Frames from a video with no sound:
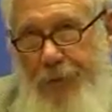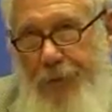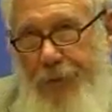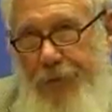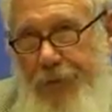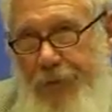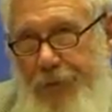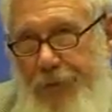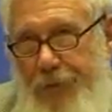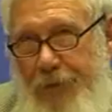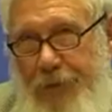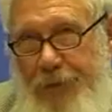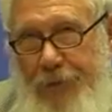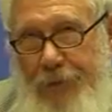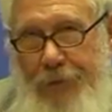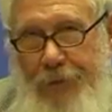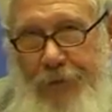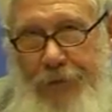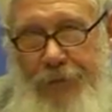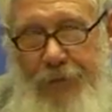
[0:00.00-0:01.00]
and then
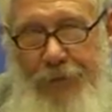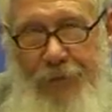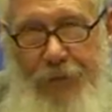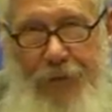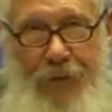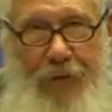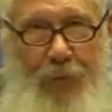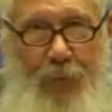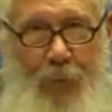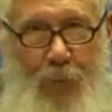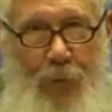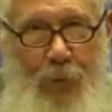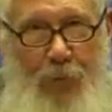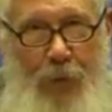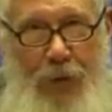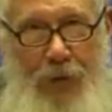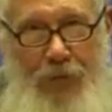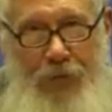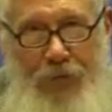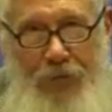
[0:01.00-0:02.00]
they decide,
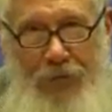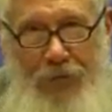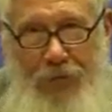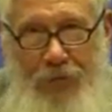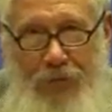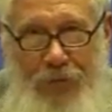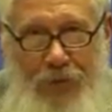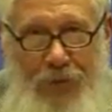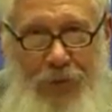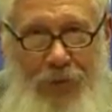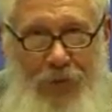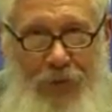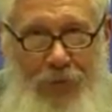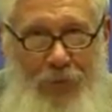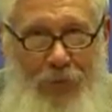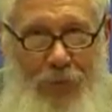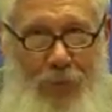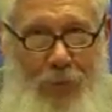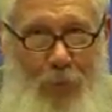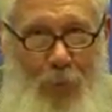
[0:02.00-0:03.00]
well, is this good
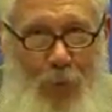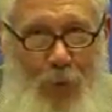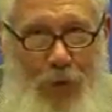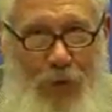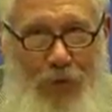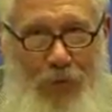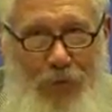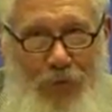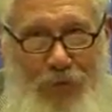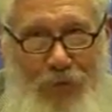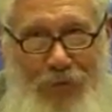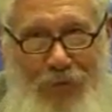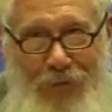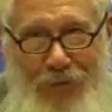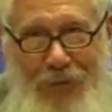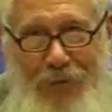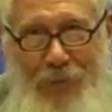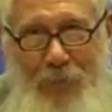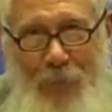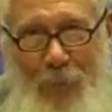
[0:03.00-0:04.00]
enough for the prize or
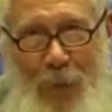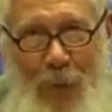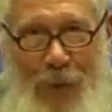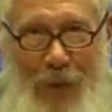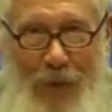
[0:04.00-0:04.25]
not?